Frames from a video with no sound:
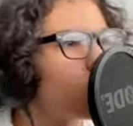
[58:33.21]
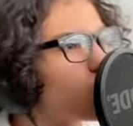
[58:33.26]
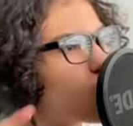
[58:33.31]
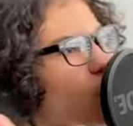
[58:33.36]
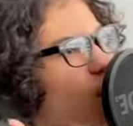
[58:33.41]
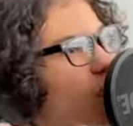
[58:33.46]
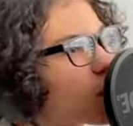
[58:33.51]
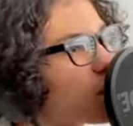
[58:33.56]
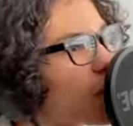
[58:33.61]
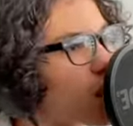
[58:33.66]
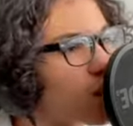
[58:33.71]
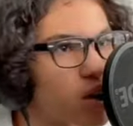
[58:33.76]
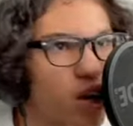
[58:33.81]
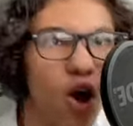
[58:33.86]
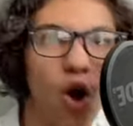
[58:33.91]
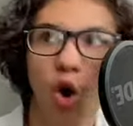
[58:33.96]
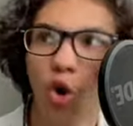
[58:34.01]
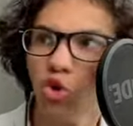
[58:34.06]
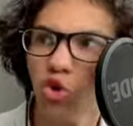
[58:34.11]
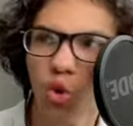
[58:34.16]
you ain't bout it,
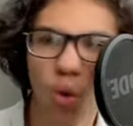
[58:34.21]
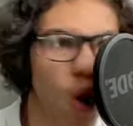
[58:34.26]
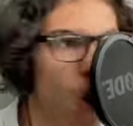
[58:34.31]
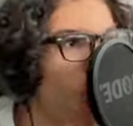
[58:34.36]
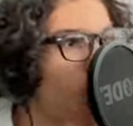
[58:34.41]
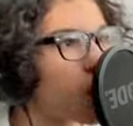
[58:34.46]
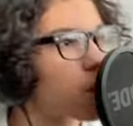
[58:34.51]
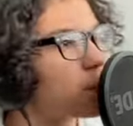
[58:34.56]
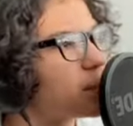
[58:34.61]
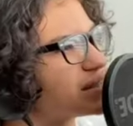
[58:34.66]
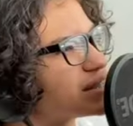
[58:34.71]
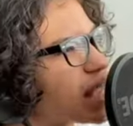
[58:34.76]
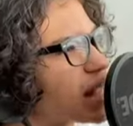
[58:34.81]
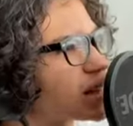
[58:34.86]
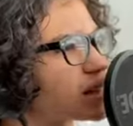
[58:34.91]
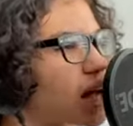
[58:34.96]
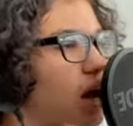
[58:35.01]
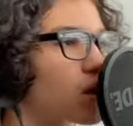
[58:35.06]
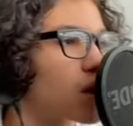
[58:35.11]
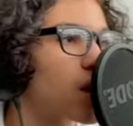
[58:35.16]
oh, you hard? Bitch, I
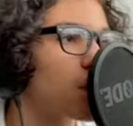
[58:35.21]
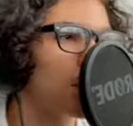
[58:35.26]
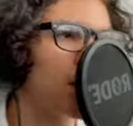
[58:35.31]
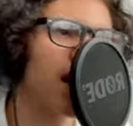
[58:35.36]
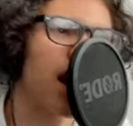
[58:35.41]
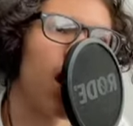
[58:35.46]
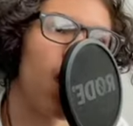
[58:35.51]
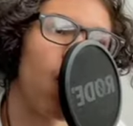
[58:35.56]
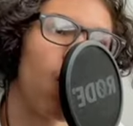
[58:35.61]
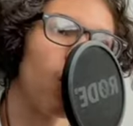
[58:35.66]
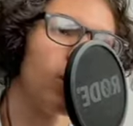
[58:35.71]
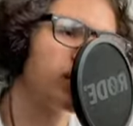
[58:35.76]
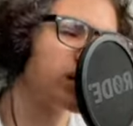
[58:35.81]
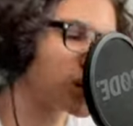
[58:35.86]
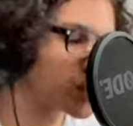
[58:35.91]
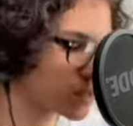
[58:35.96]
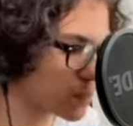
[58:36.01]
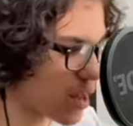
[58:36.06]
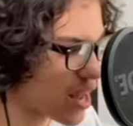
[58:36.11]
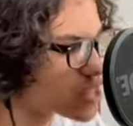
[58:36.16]
doubt it. Man, I always
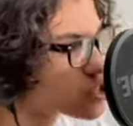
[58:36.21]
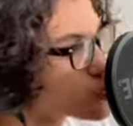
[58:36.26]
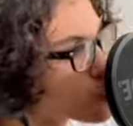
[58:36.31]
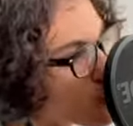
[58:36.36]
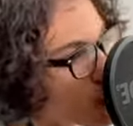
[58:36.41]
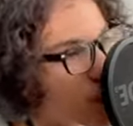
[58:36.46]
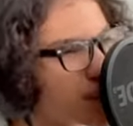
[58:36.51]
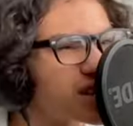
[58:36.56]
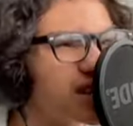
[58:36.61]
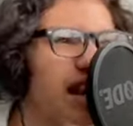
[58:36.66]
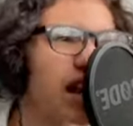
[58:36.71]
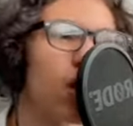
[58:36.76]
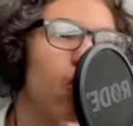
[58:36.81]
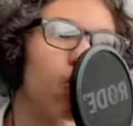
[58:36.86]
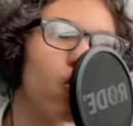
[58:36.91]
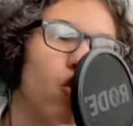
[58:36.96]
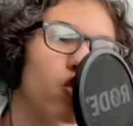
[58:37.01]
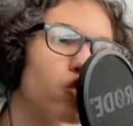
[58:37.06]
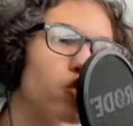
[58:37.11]
keep that tool, bitch, I don't go